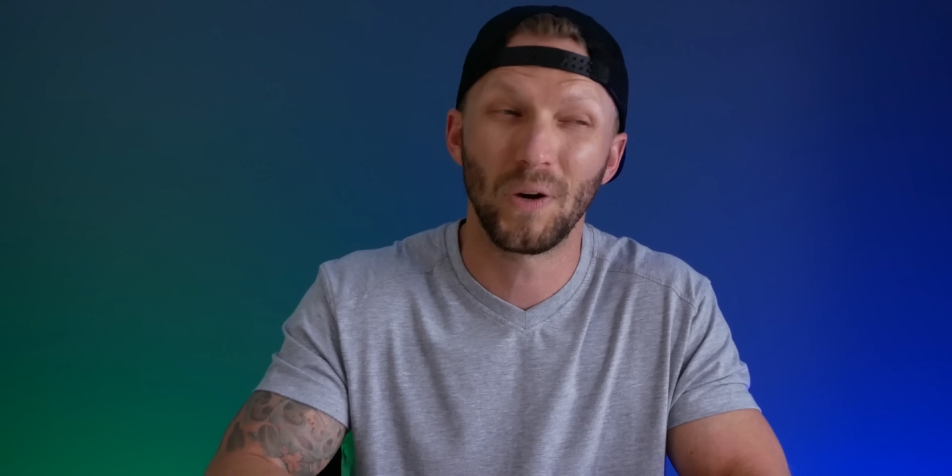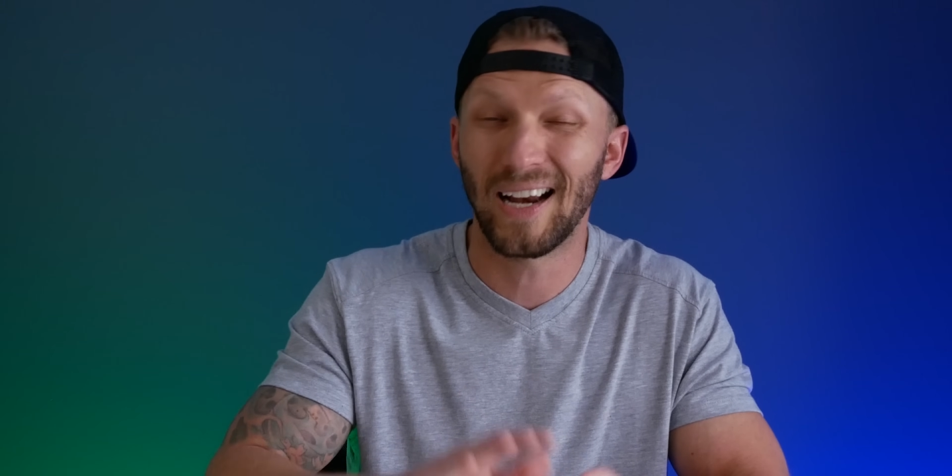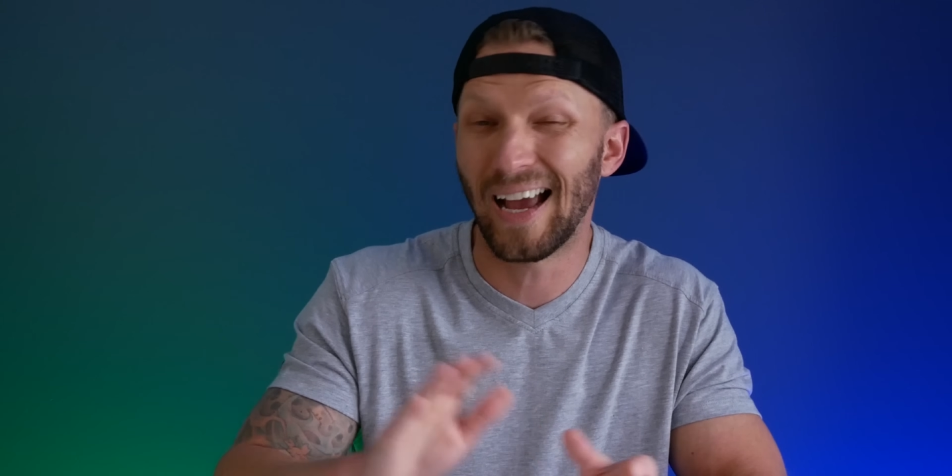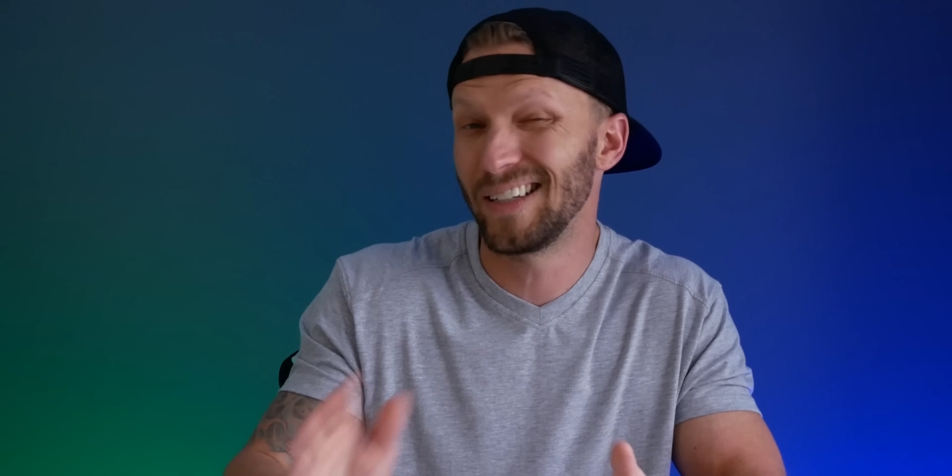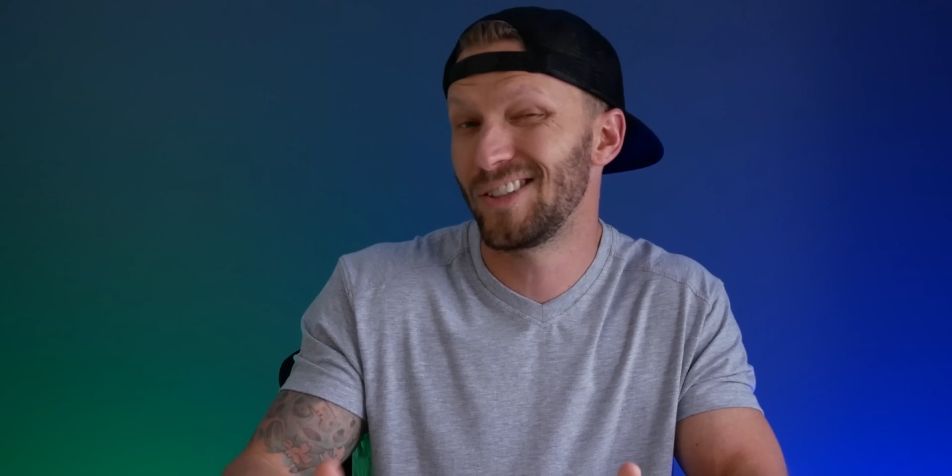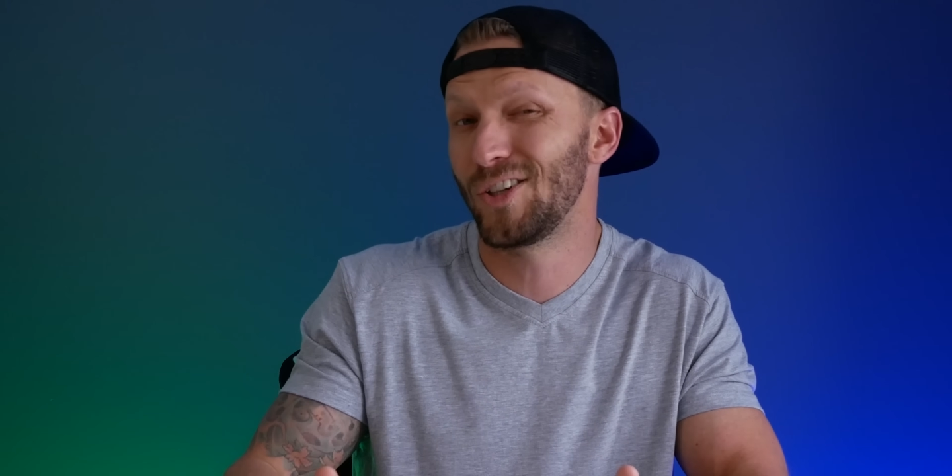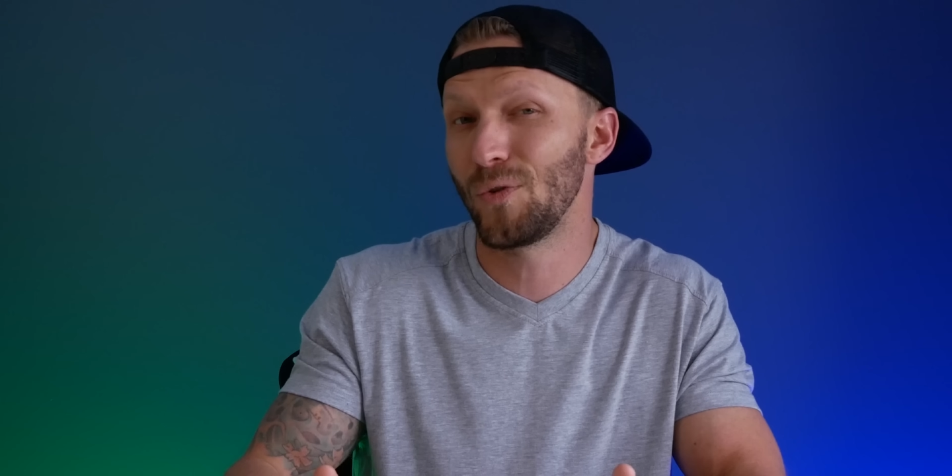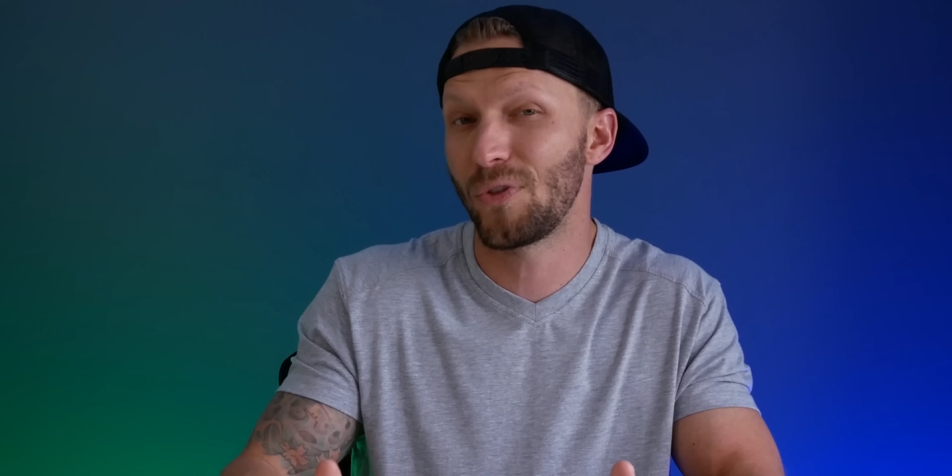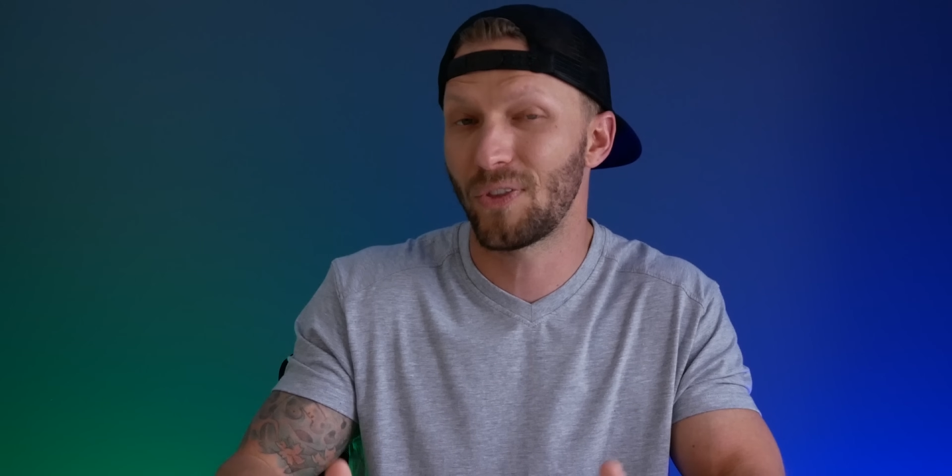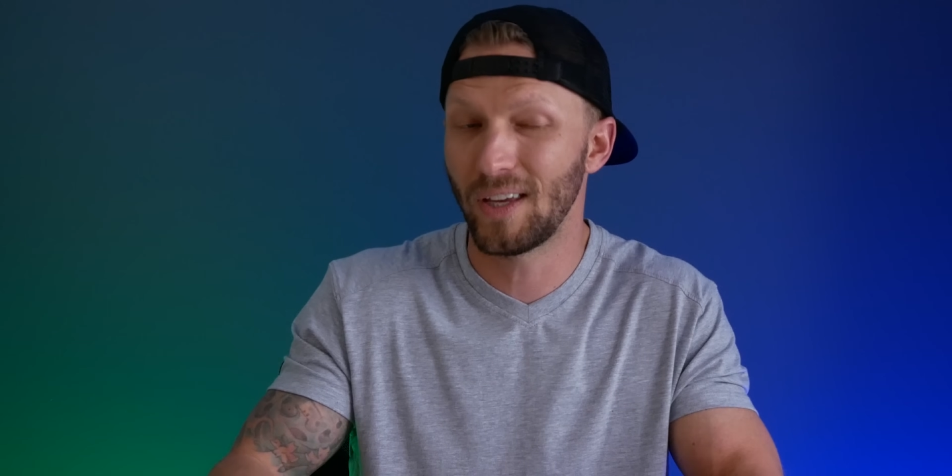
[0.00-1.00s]
but I
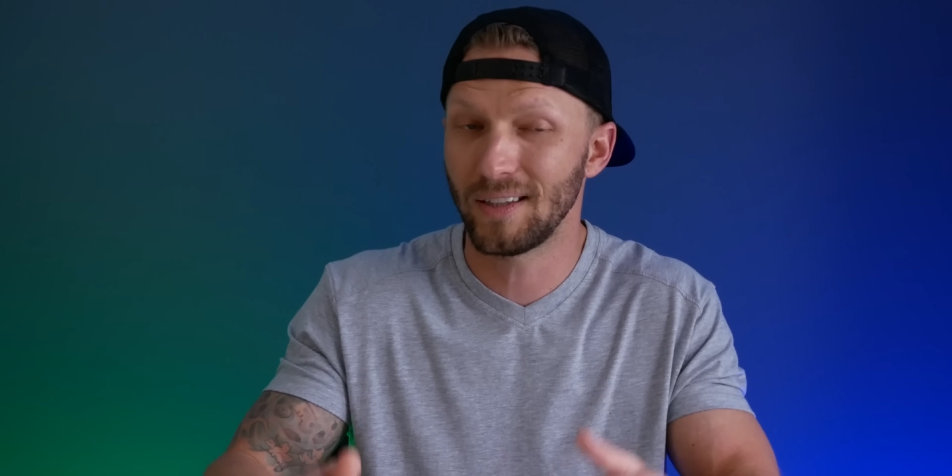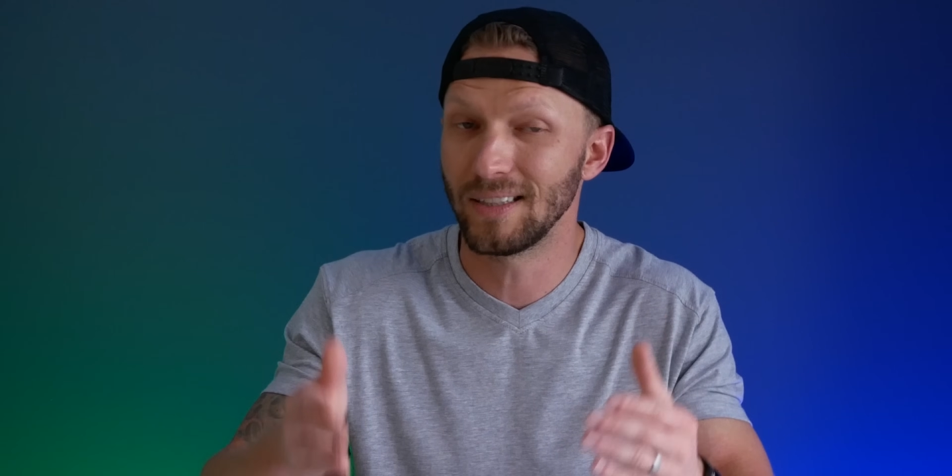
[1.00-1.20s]
do think